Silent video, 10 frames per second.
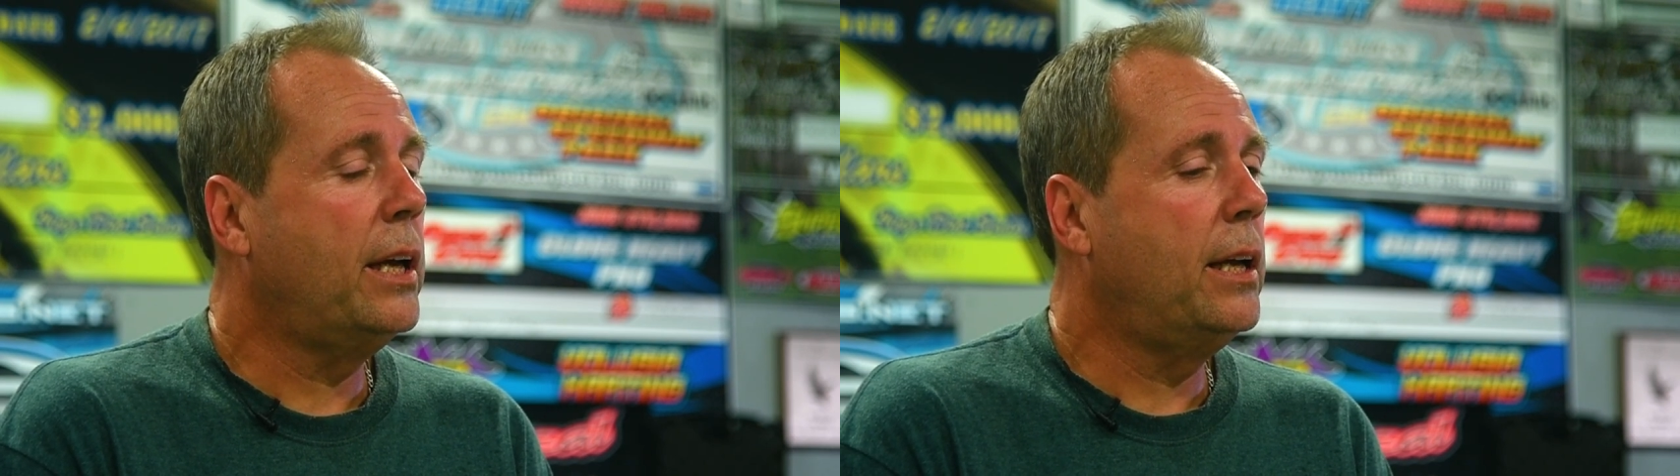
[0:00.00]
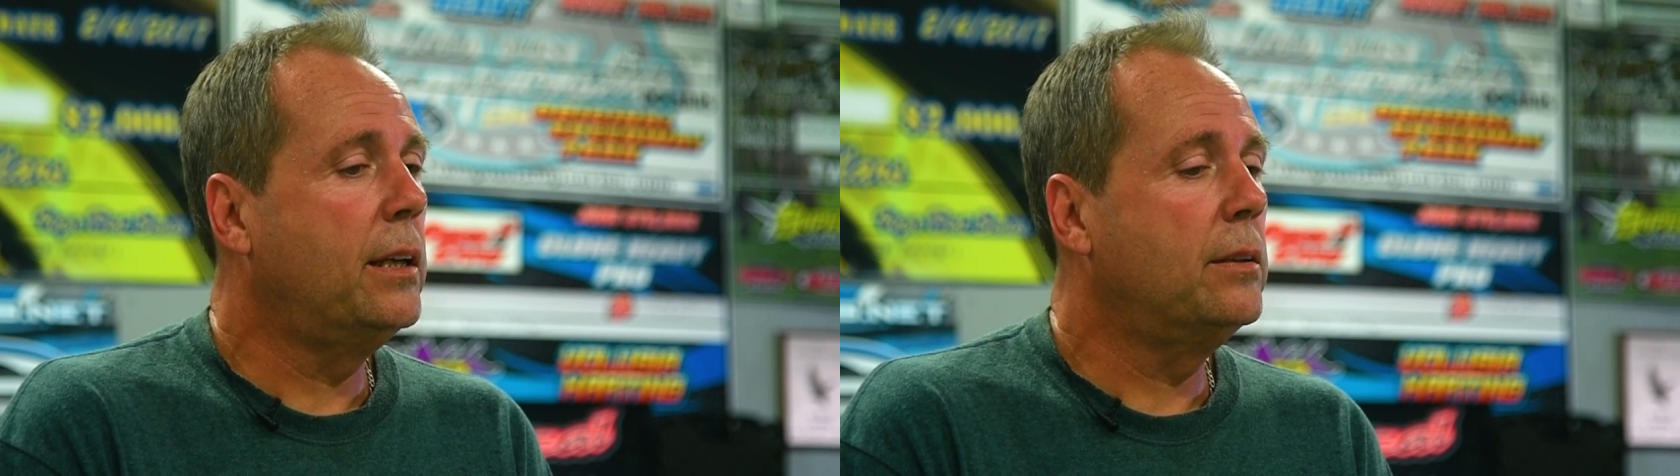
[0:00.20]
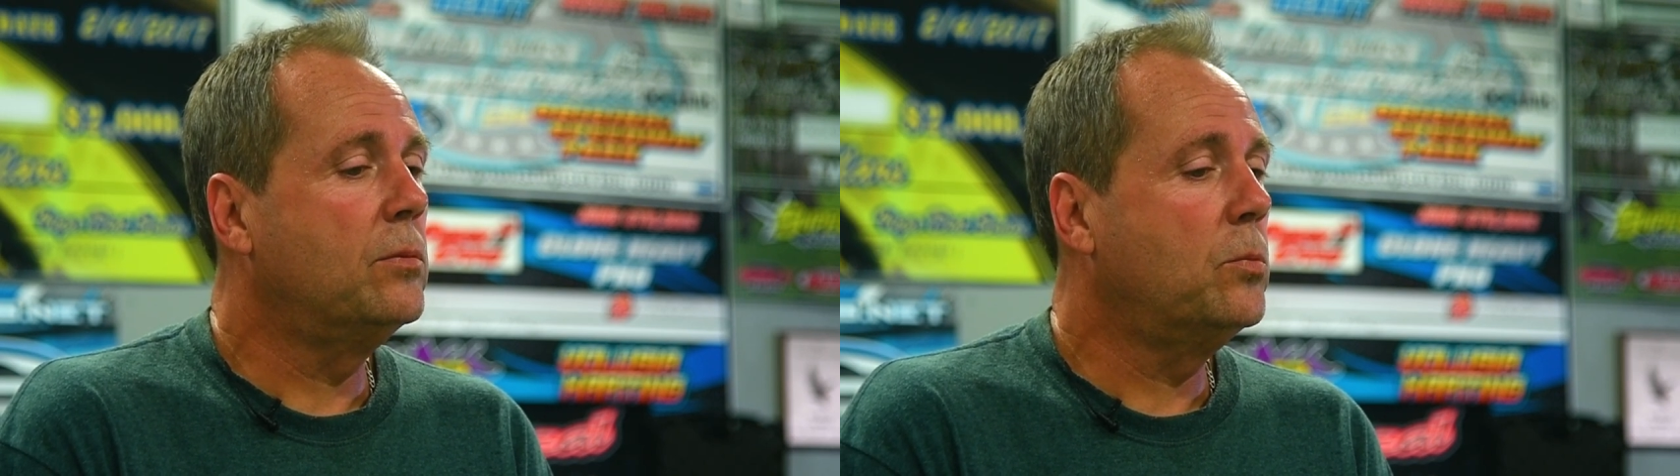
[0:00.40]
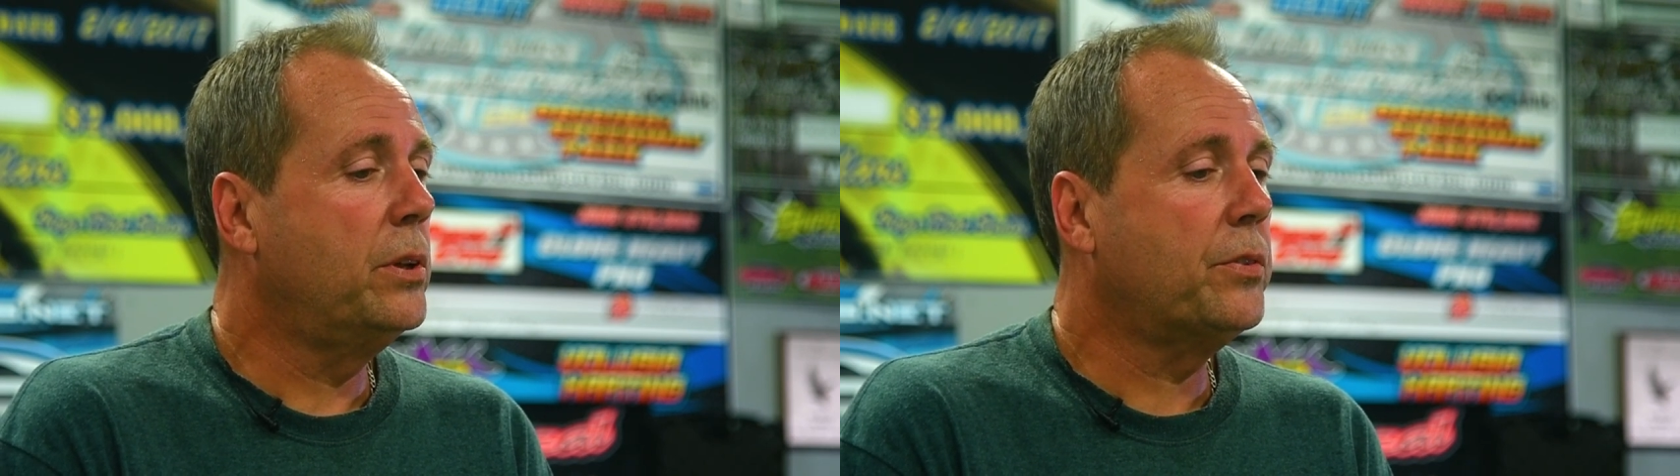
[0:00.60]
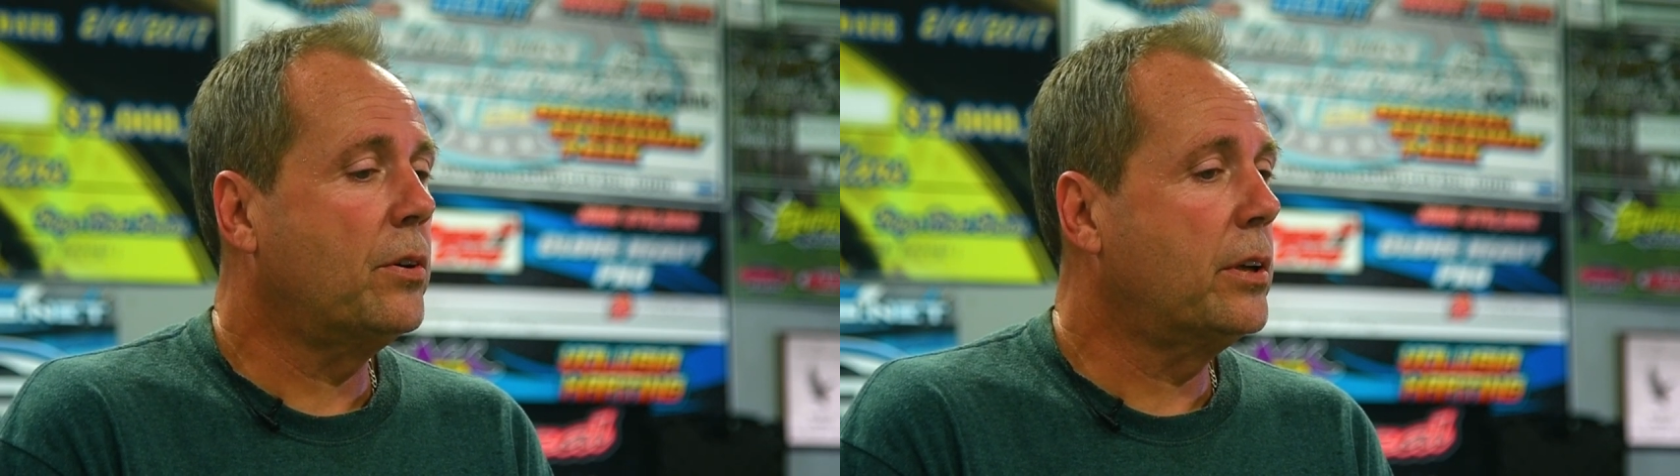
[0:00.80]
and
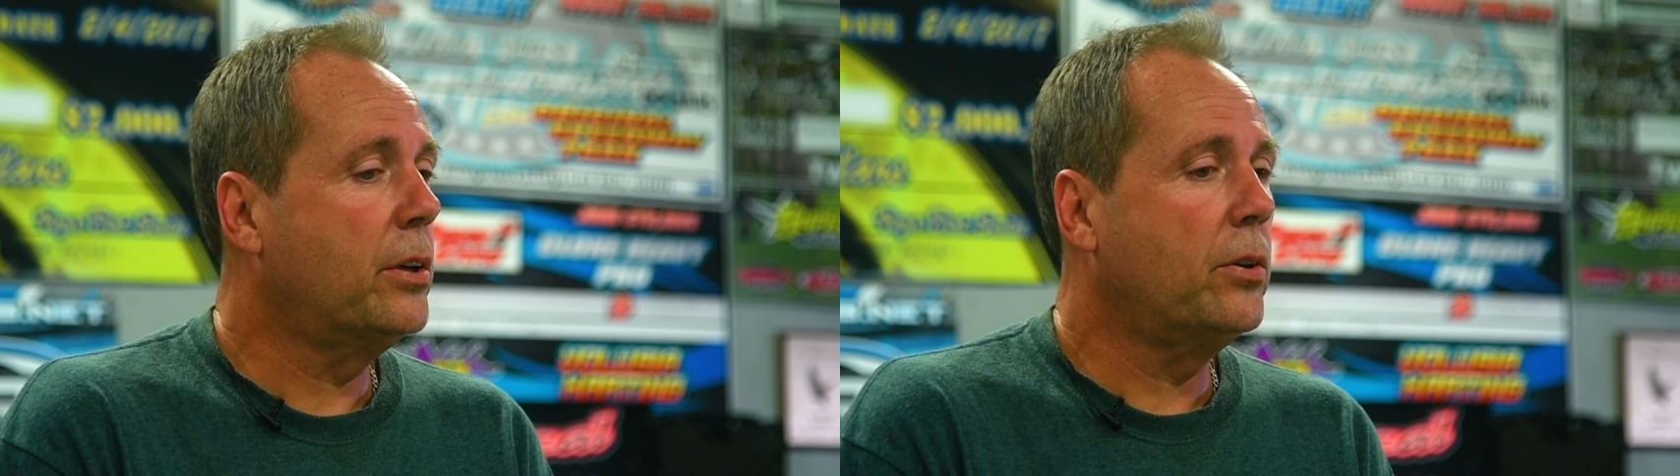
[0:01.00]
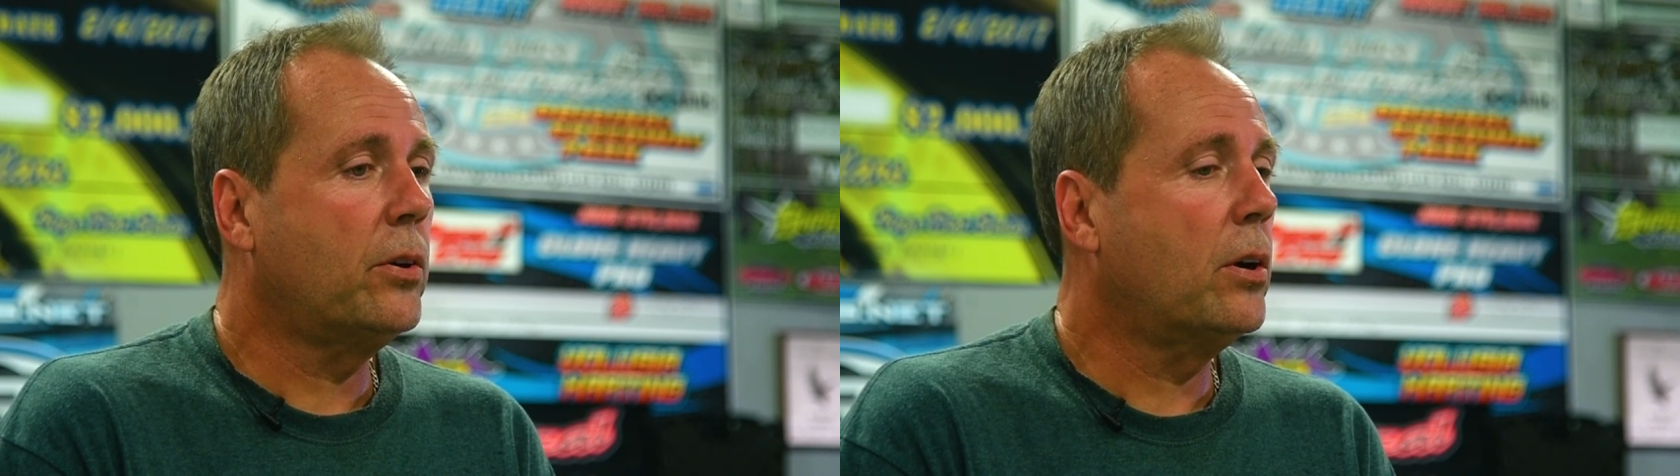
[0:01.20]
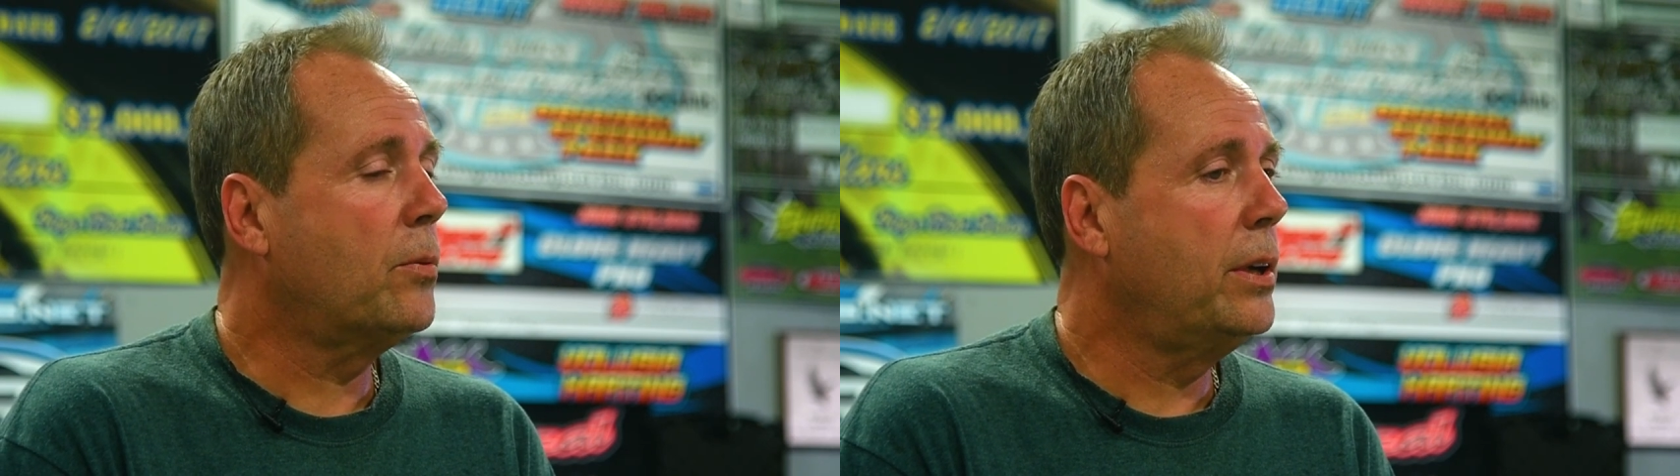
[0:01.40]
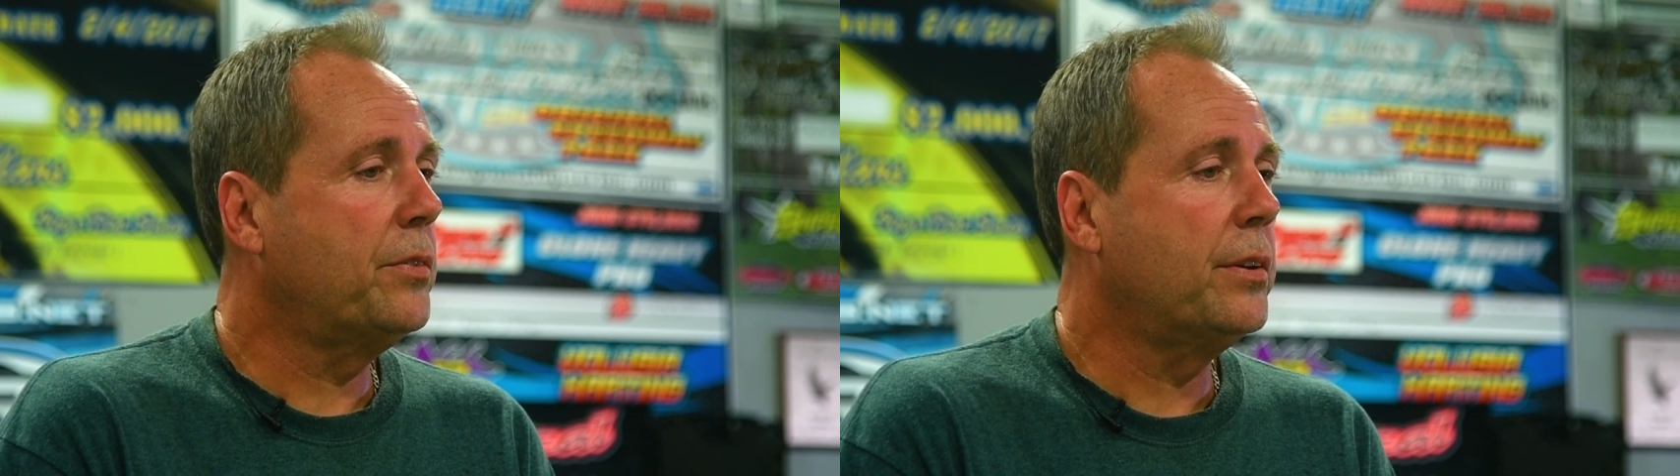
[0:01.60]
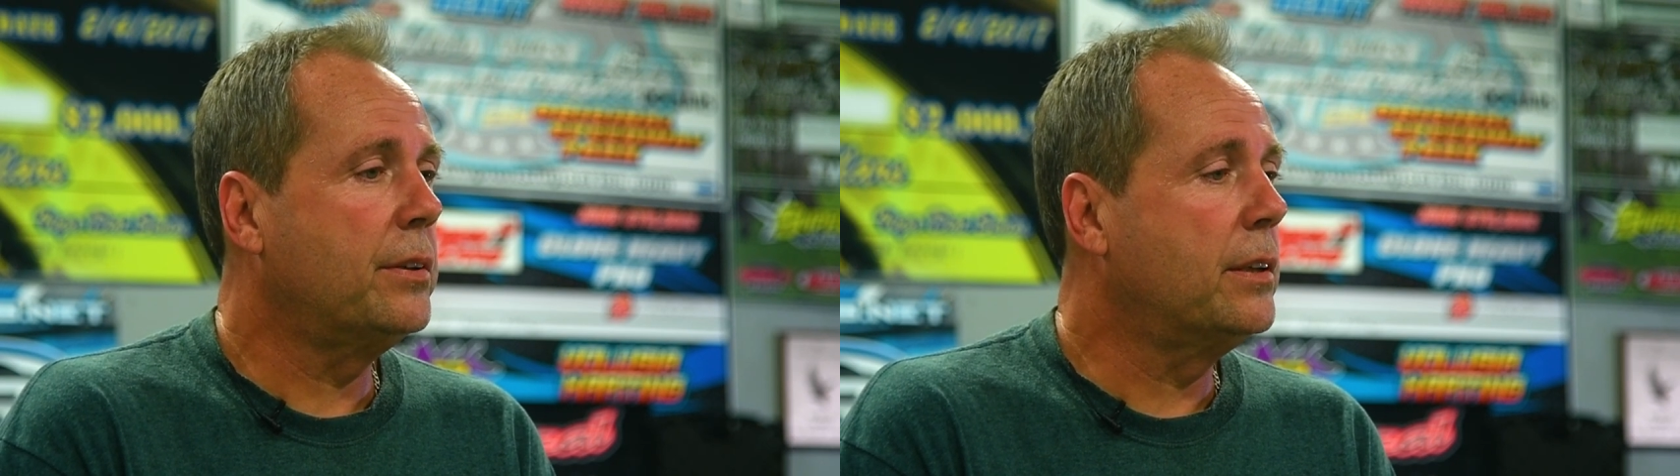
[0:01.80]
we started go-kart
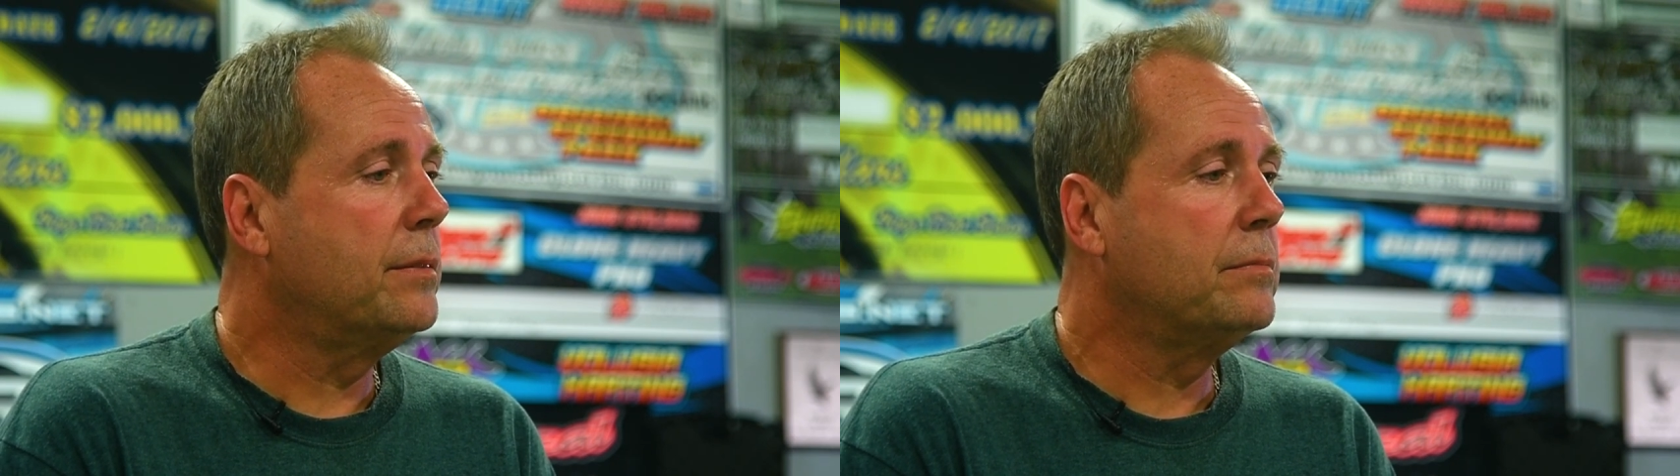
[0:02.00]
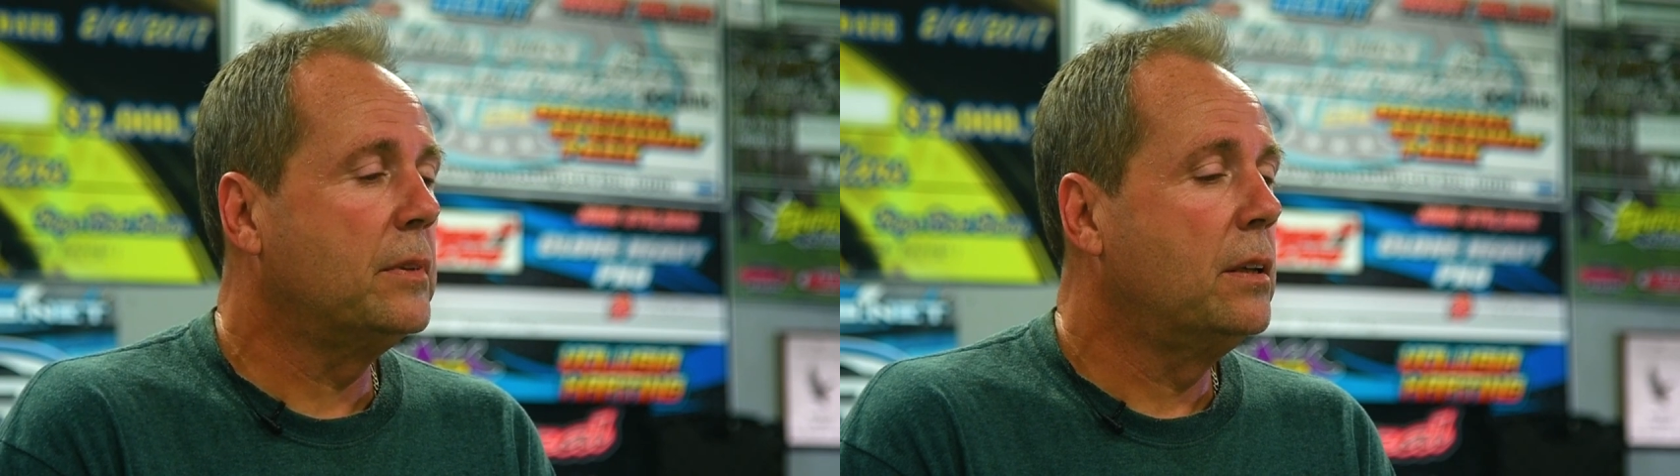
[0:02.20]
racing, and